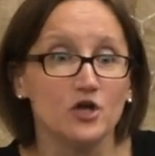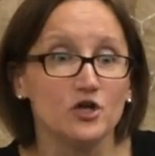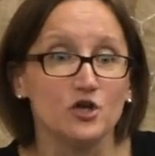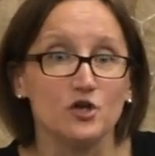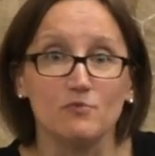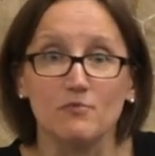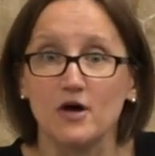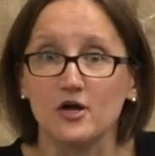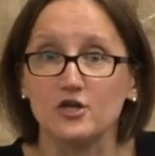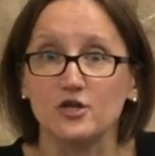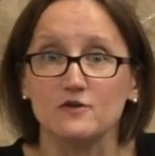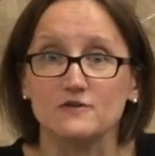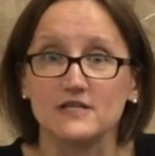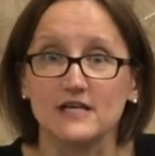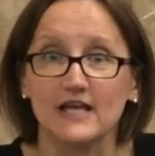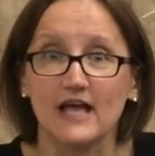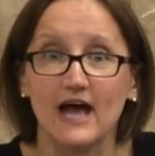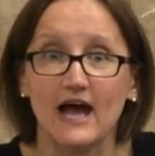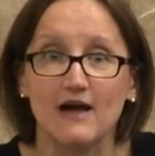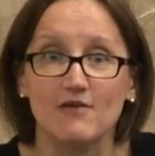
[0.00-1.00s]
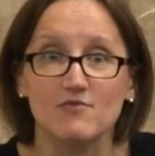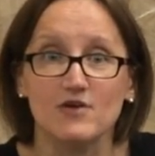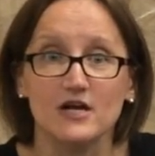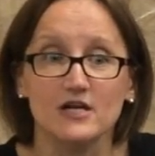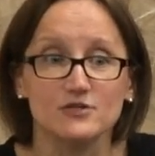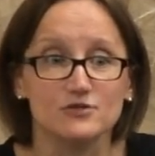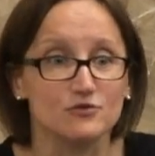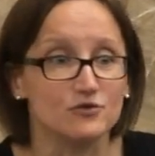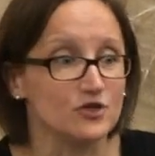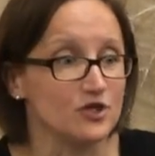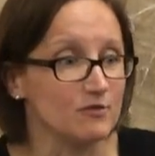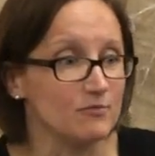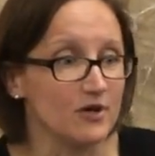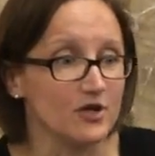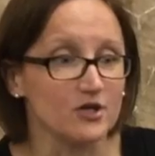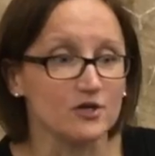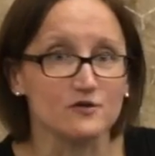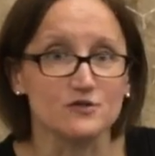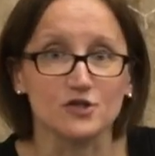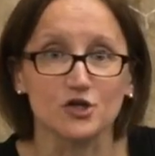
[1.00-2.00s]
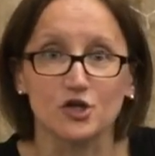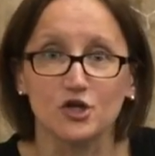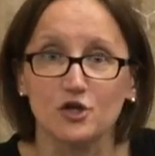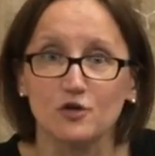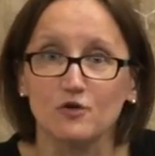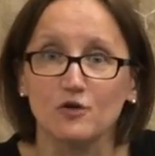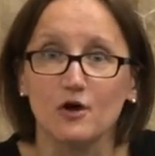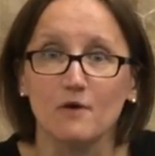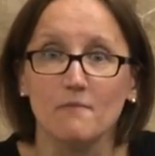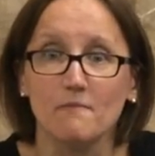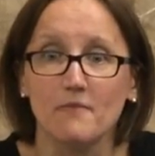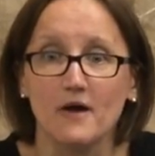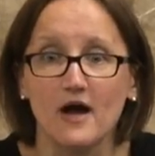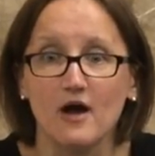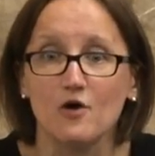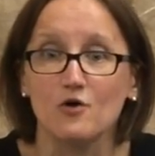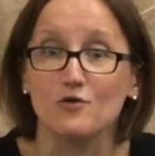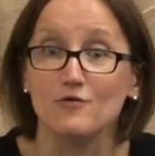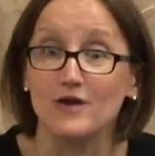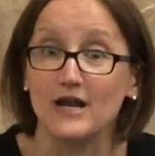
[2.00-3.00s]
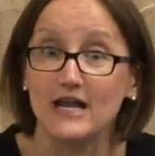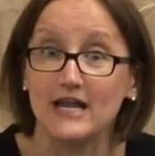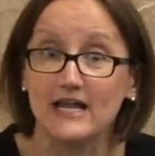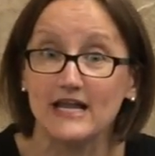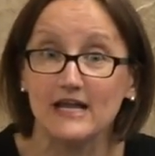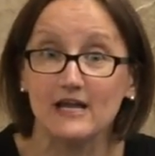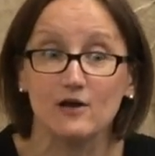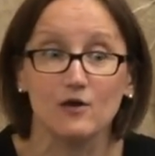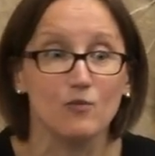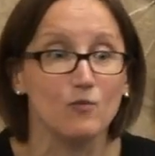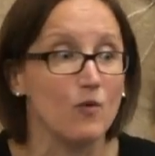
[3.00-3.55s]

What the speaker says: You might use a carrot, or you might use a cucumber or a leek,